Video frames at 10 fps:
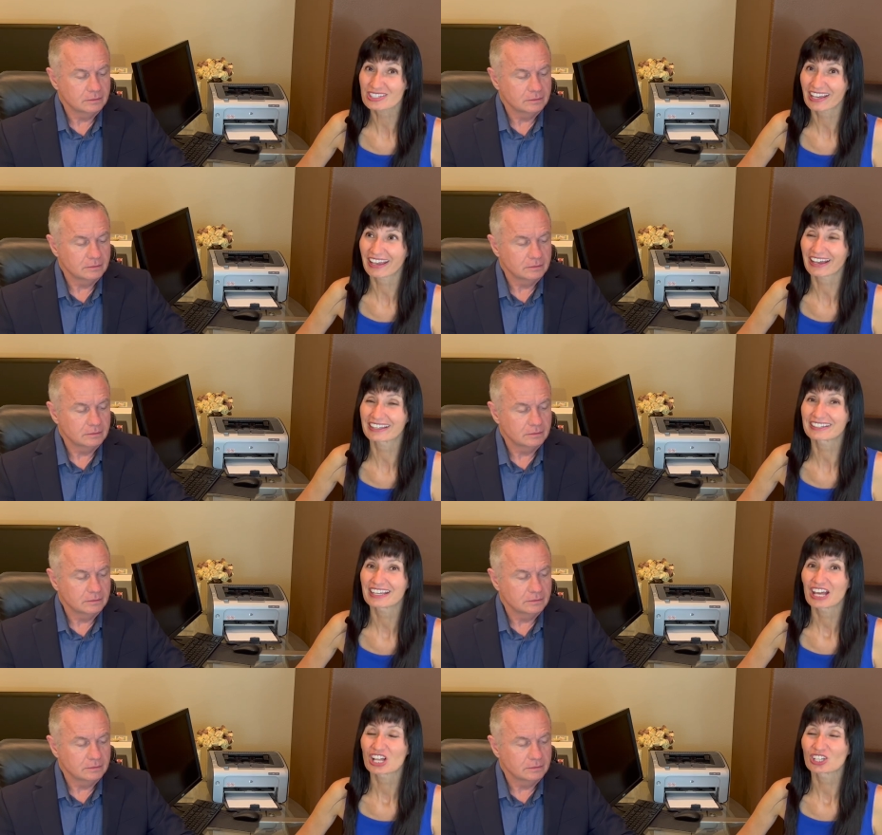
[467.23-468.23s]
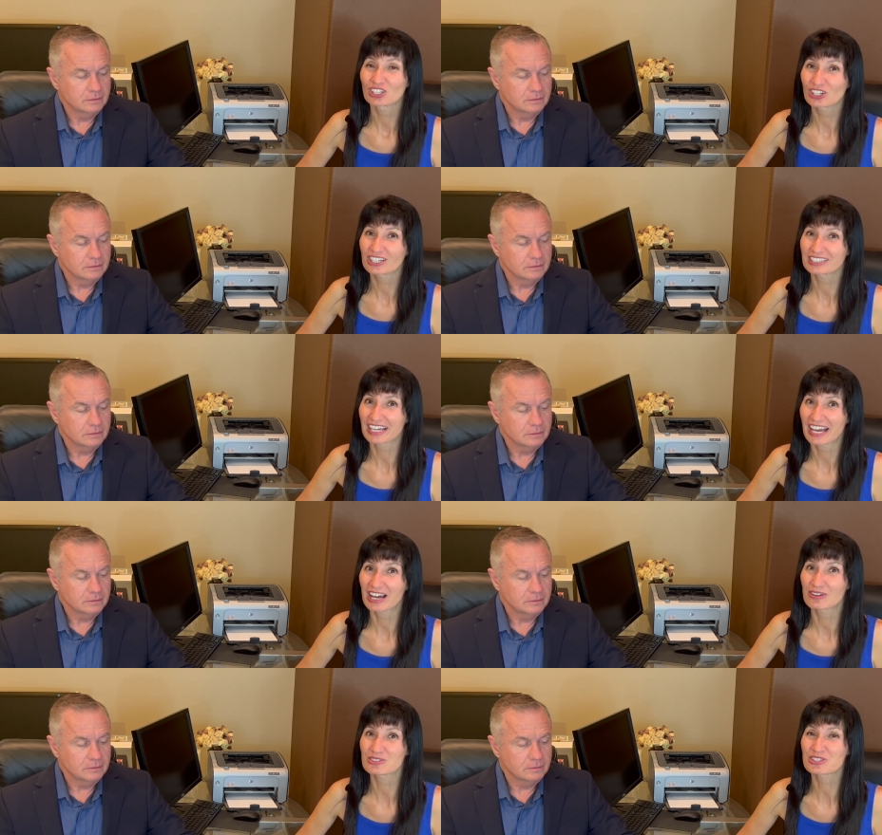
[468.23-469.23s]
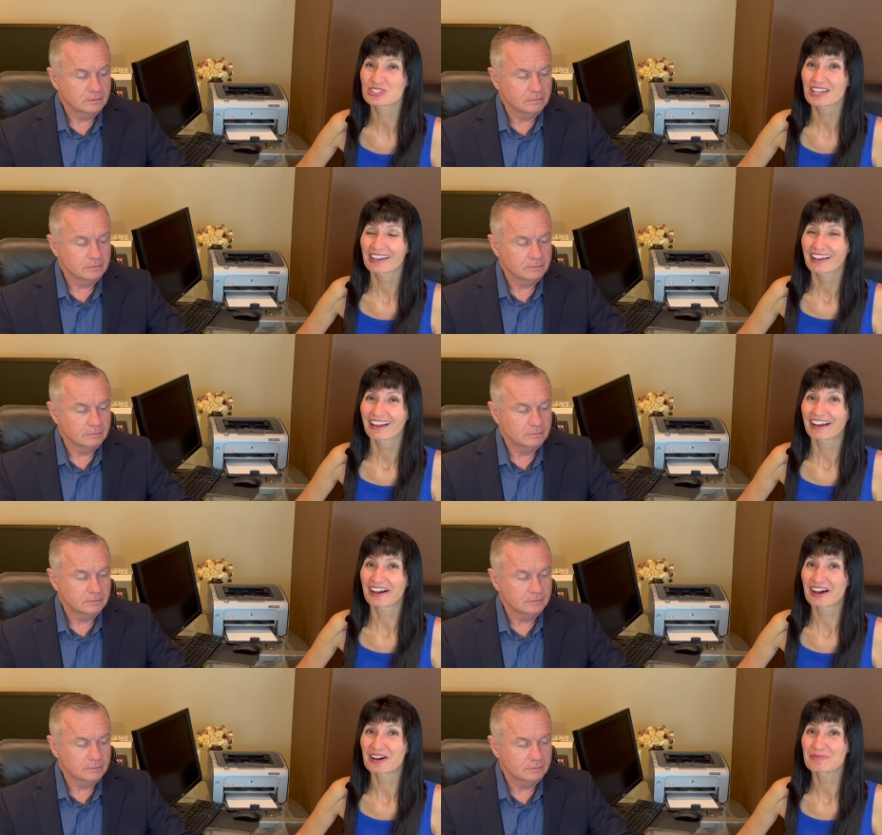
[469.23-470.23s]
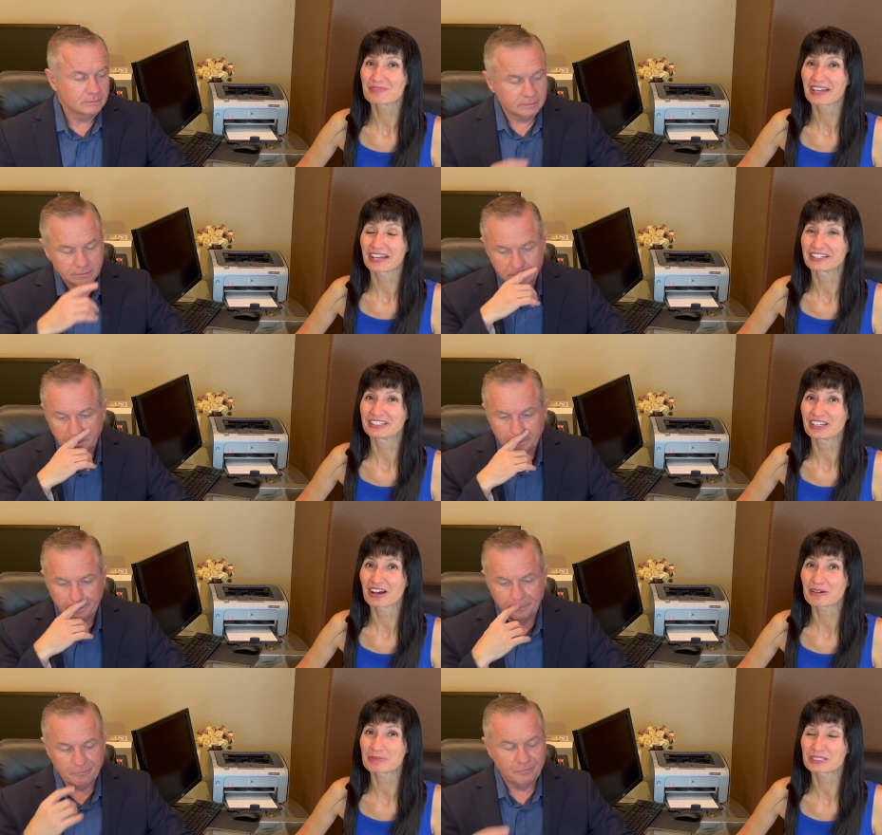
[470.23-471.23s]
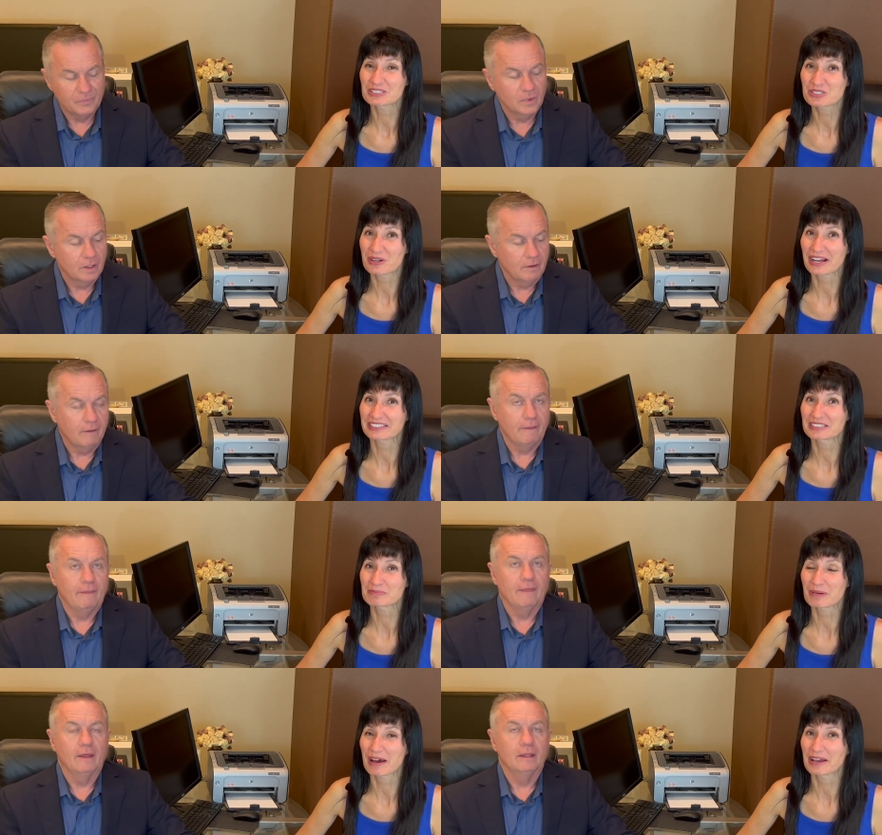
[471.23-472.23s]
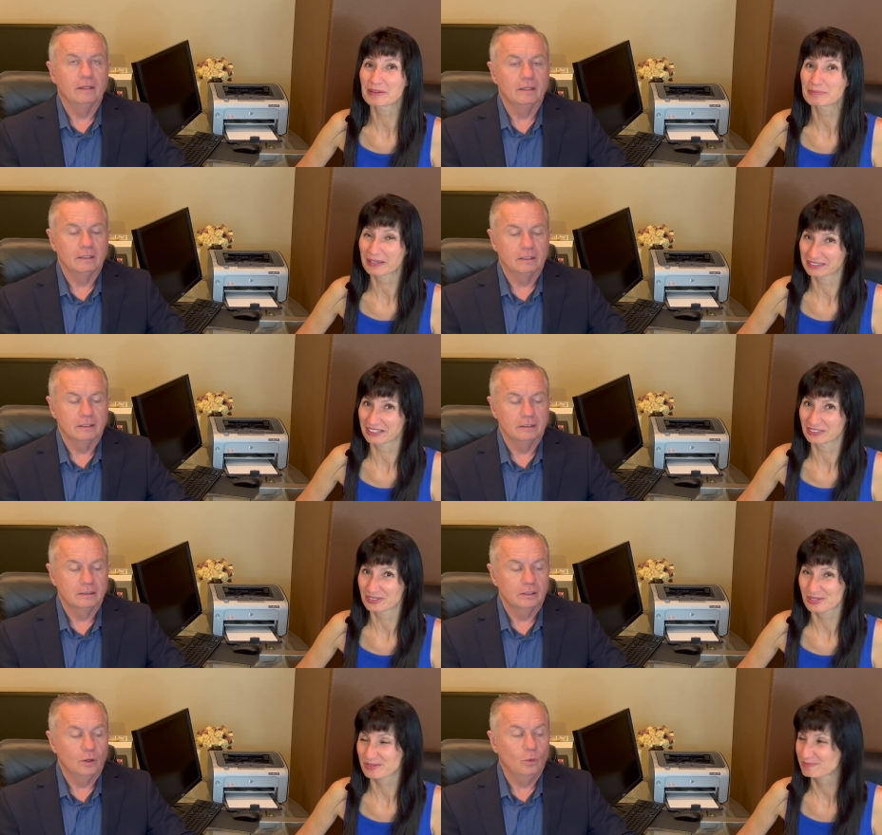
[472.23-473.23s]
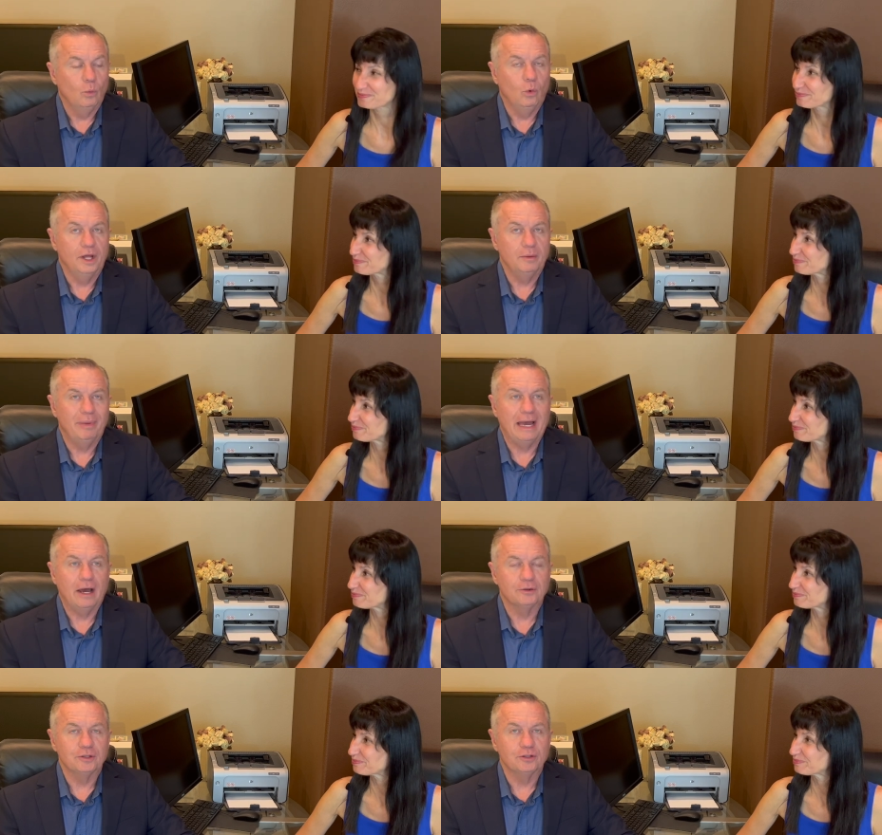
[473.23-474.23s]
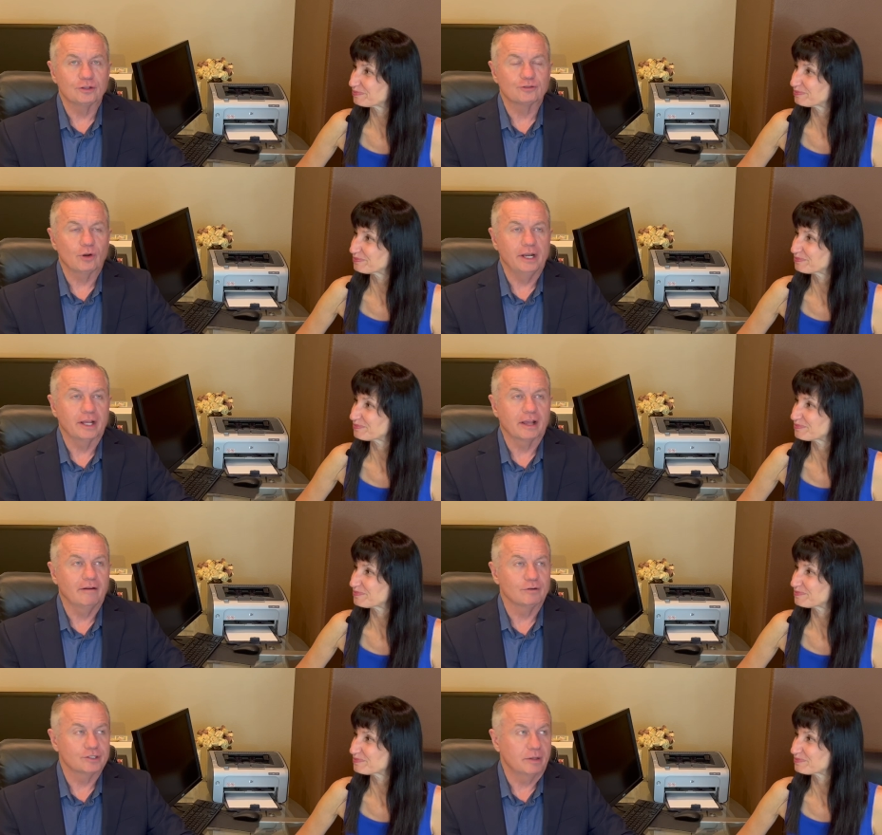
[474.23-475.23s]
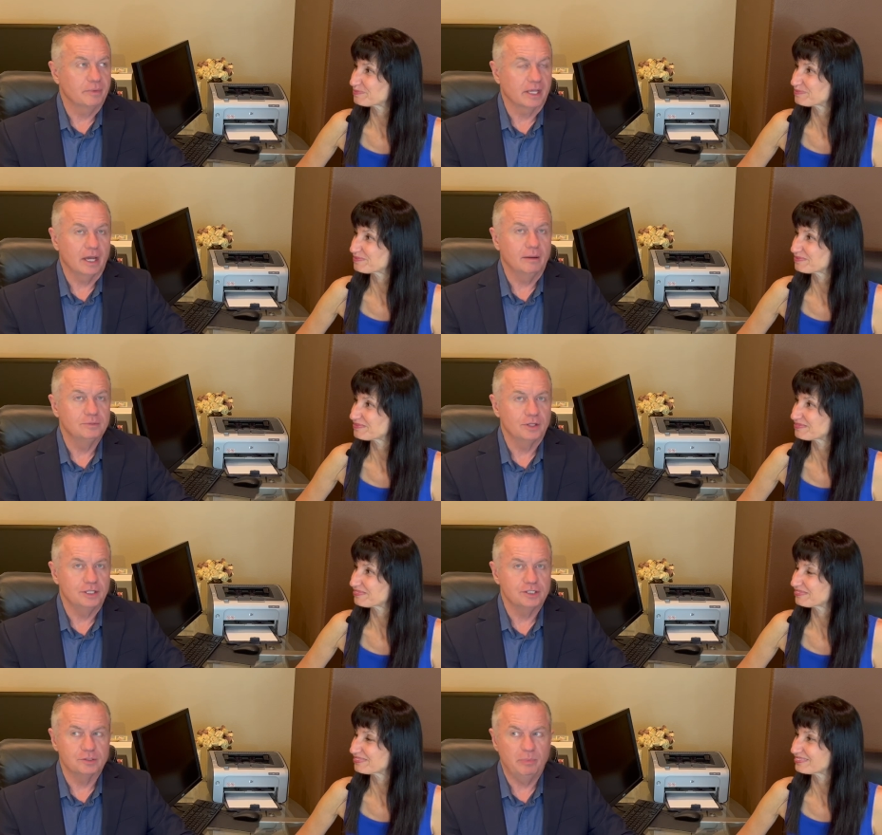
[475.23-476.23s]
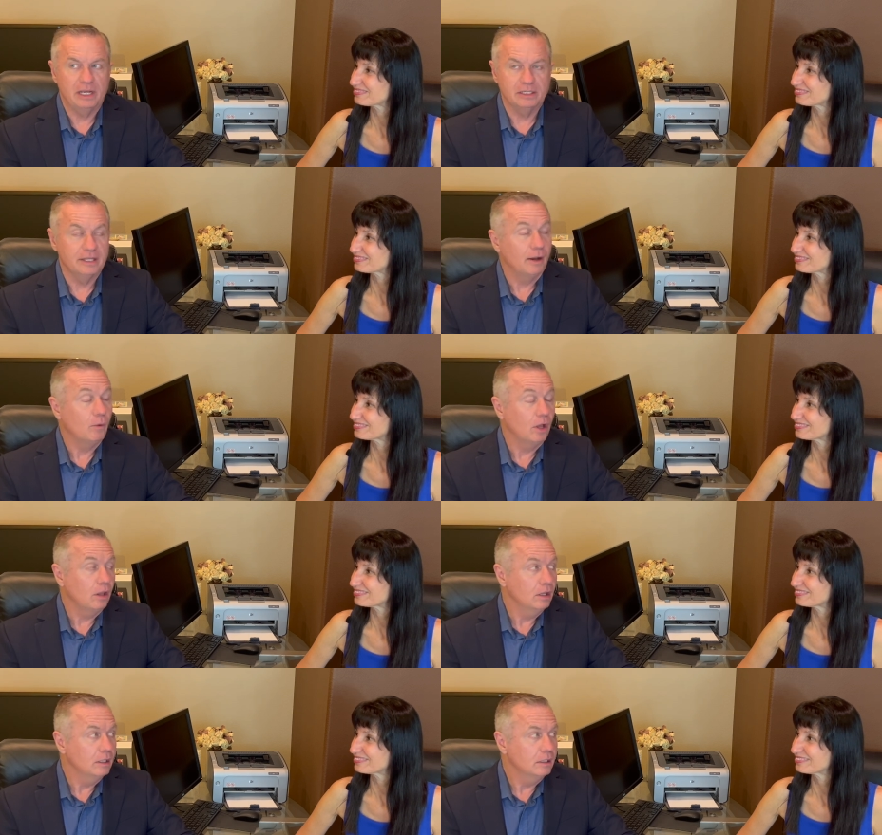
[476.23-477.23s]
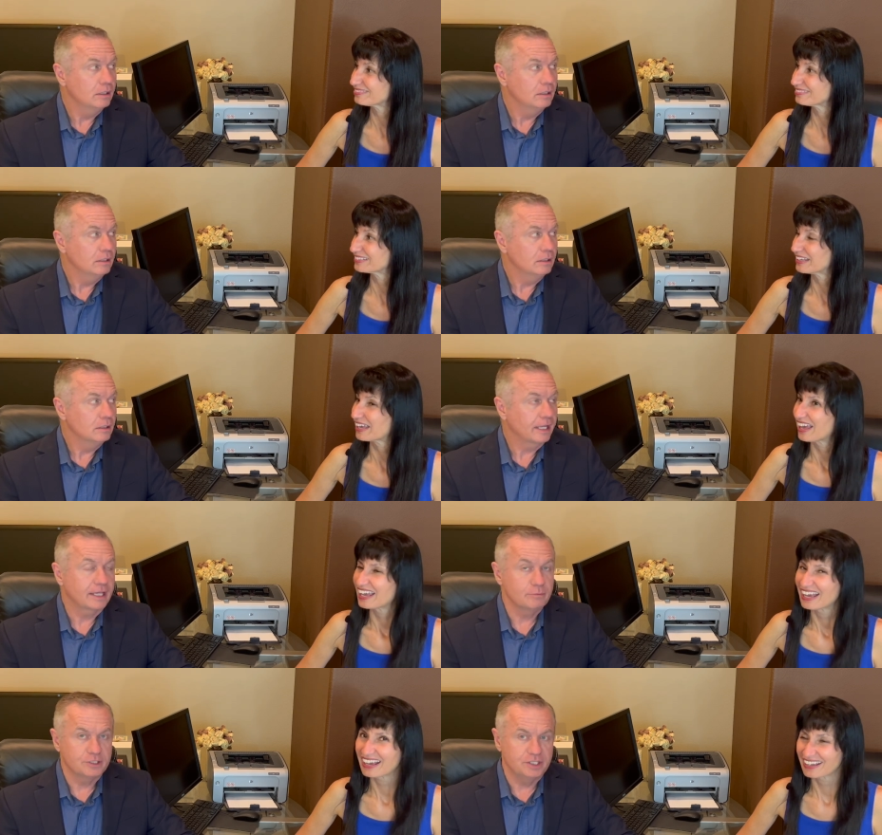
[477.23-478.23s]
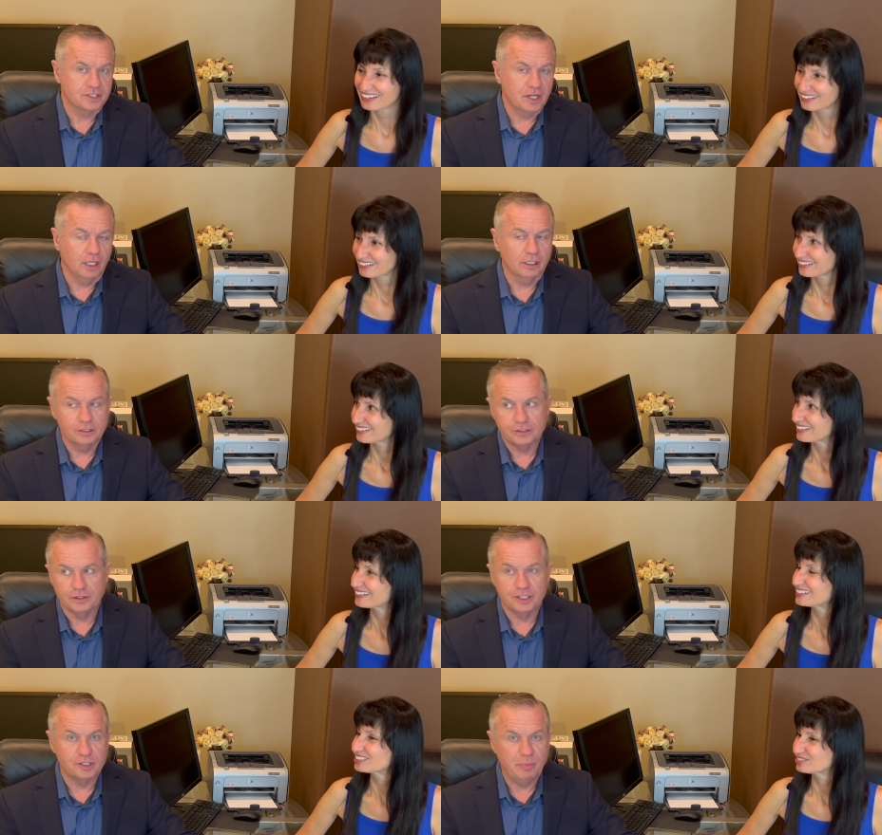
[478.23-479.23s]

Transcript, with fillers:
Speaker 1: can look at the house uh, and not be distracted by paint colors.
Speaker 2: What about that they're trying to cover something up, so they just painted that wall? Like it was discolored, so they just